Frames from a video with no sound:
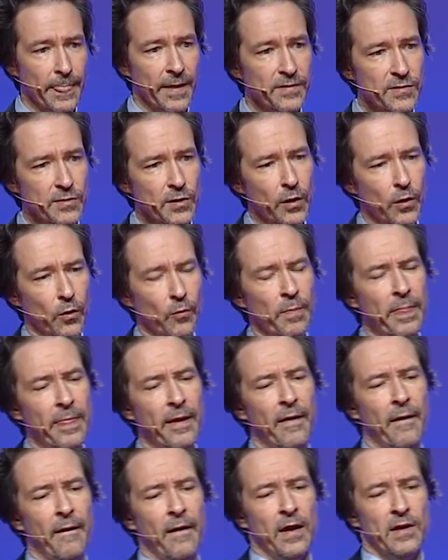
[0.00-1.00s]
So
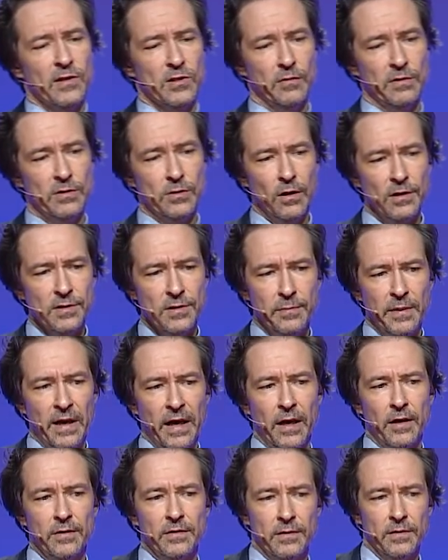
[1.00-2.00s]
we talked
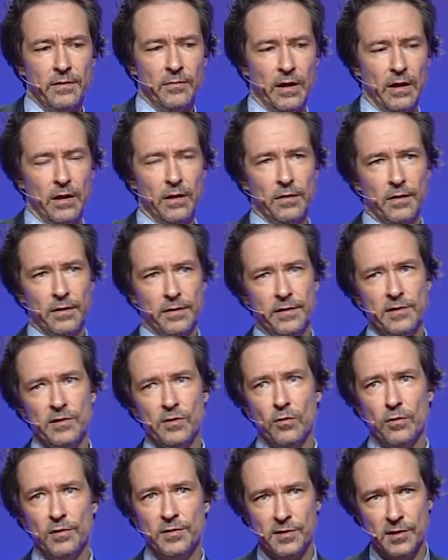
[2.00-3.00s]
about, well, this
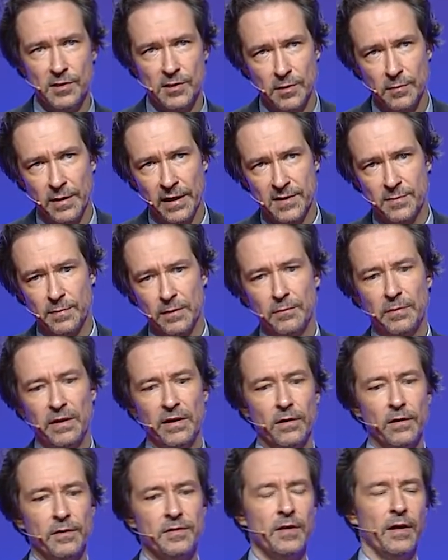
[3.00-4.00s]
whole system has been
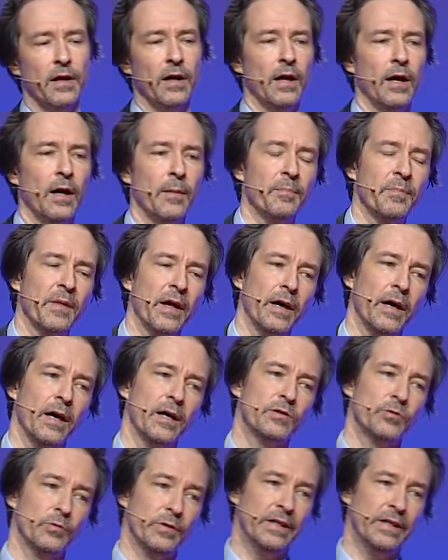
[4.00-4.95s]
built to